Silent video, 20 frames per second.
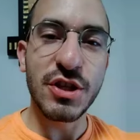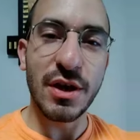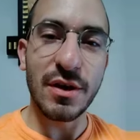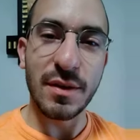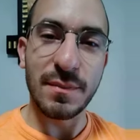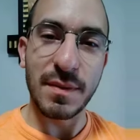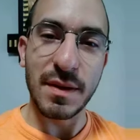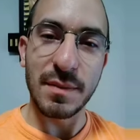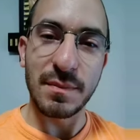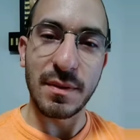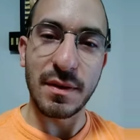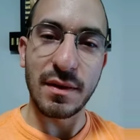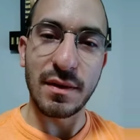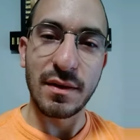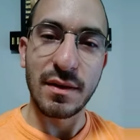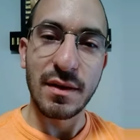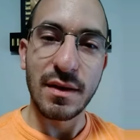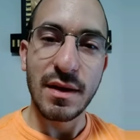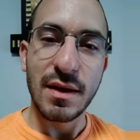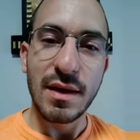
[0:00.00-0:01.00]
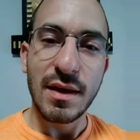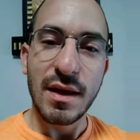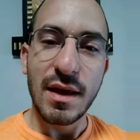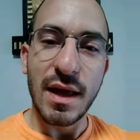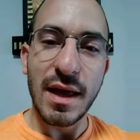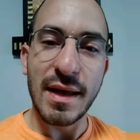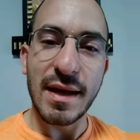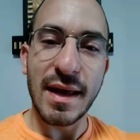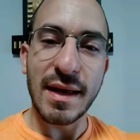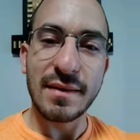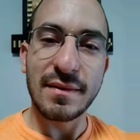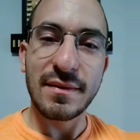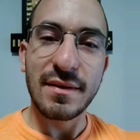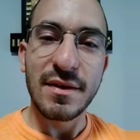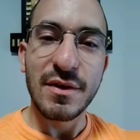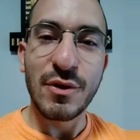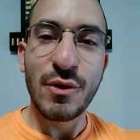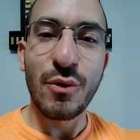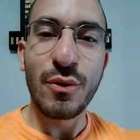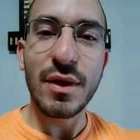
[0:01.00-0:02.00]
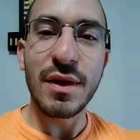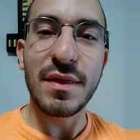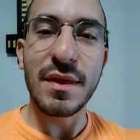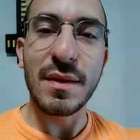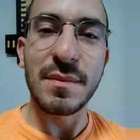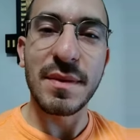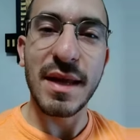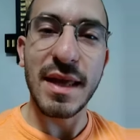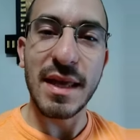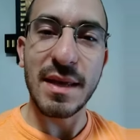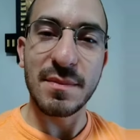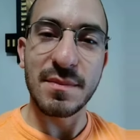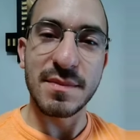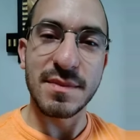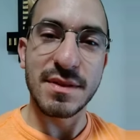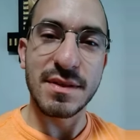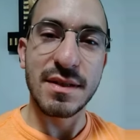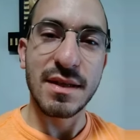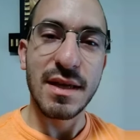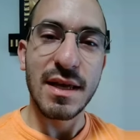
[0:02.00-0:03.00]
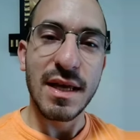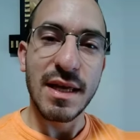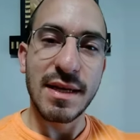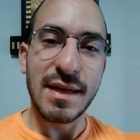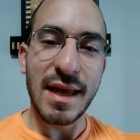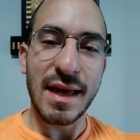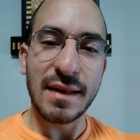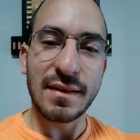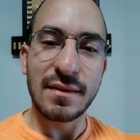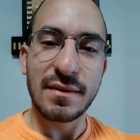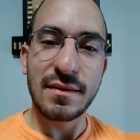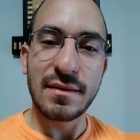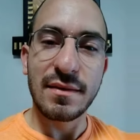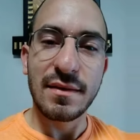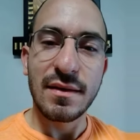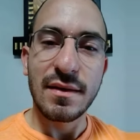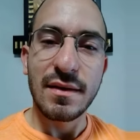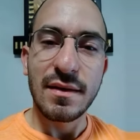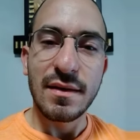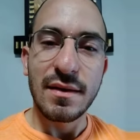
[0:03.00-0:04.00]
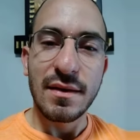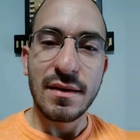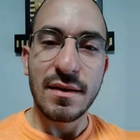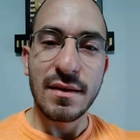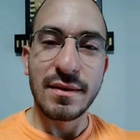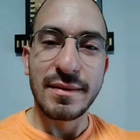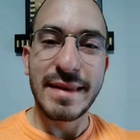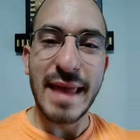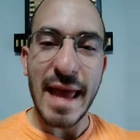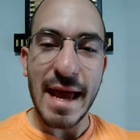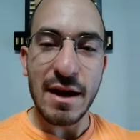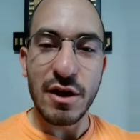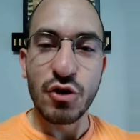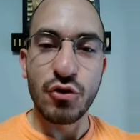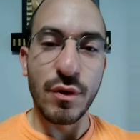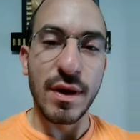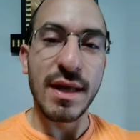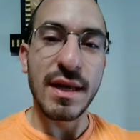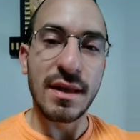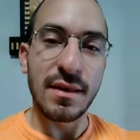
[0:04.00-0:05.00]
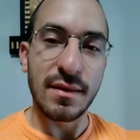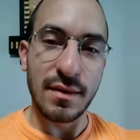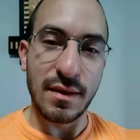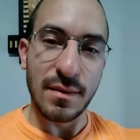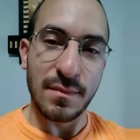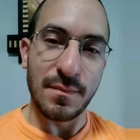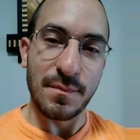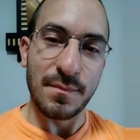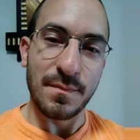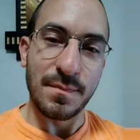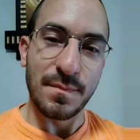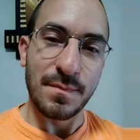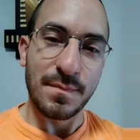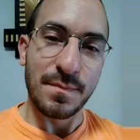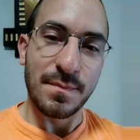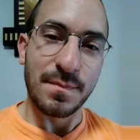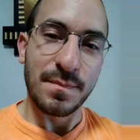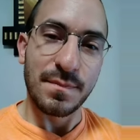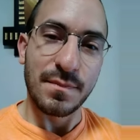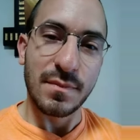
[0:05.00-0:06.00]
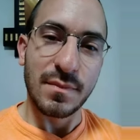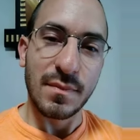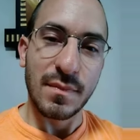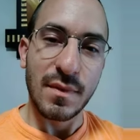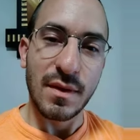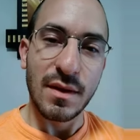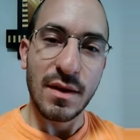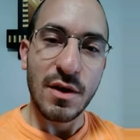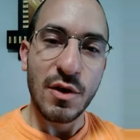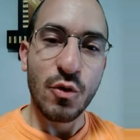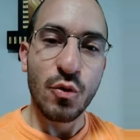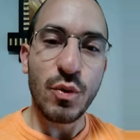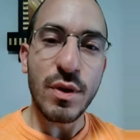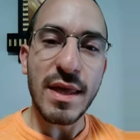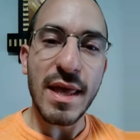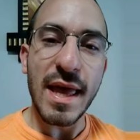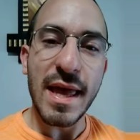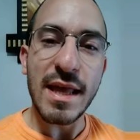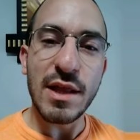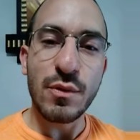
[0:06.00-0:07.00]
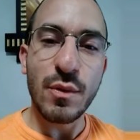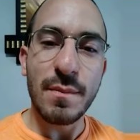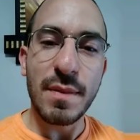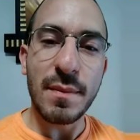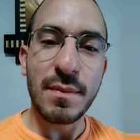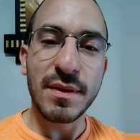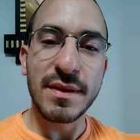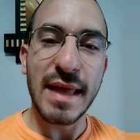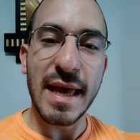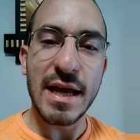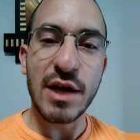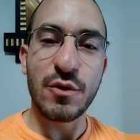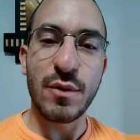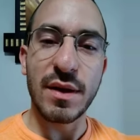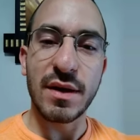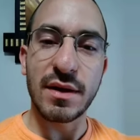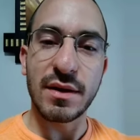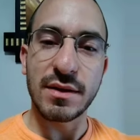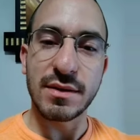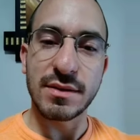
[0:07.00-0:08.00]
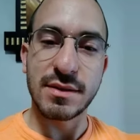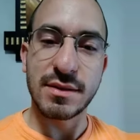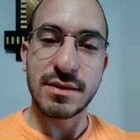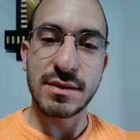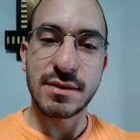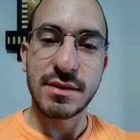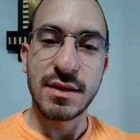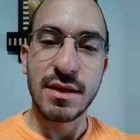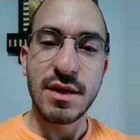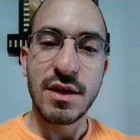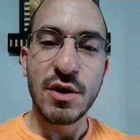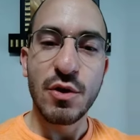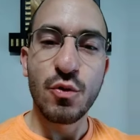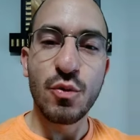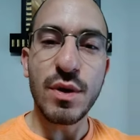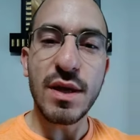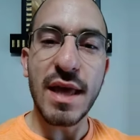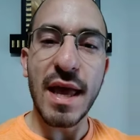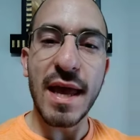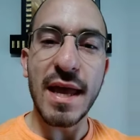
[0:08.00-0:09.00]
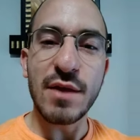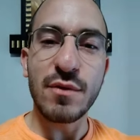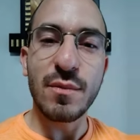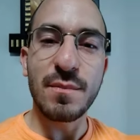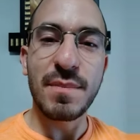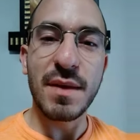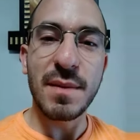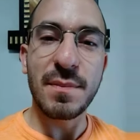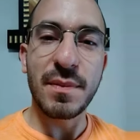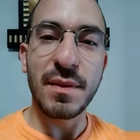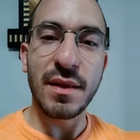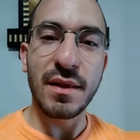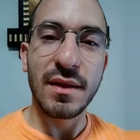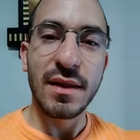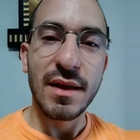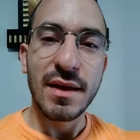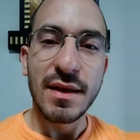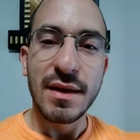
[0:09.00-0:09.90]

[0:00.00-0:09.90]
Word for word: other people, and not calling them names, not downgrading them. We hate when people downgrade us. We hate when people